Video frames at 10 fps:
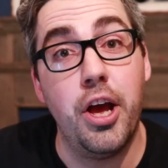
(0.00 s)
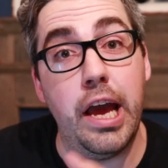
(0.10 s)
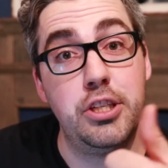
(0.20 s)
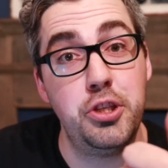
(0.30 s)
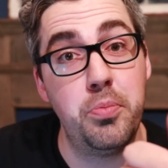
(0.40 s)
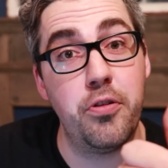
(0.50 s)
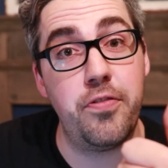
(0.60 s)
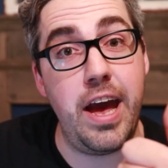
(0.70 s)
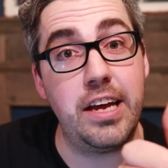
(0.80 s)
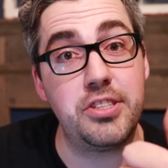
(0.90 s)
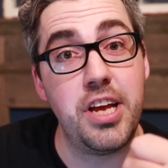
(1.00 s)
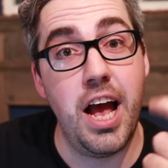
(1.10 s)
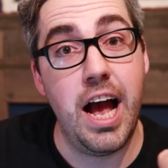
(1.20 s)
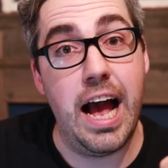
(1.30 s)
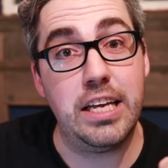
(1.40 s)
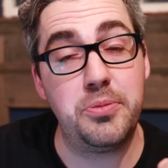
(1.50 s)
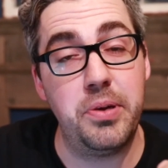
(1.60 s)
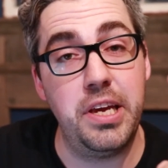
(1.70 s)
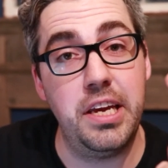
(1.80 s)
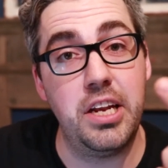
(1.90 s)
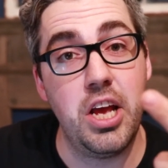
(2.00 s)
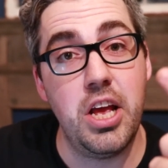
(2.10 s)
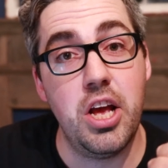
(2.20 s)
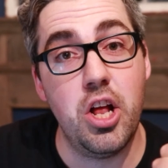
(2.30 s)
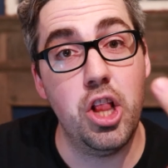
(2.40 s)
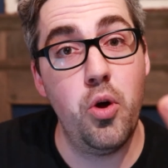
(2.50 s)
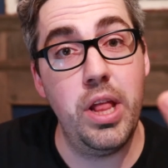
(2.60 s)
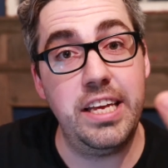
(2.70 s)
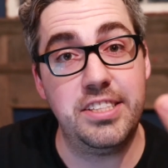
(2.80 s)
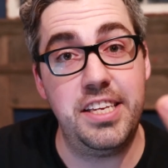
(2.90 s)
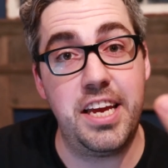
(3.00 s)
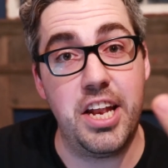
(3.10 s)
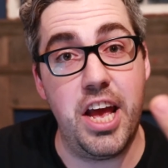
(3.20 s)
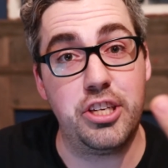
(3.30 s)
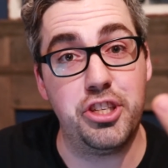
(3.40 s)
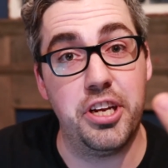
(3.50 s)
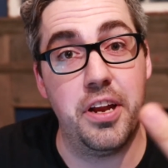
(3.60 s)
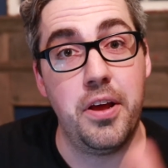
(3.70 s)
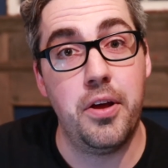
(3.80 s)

A super fast, high speed, low latency connection,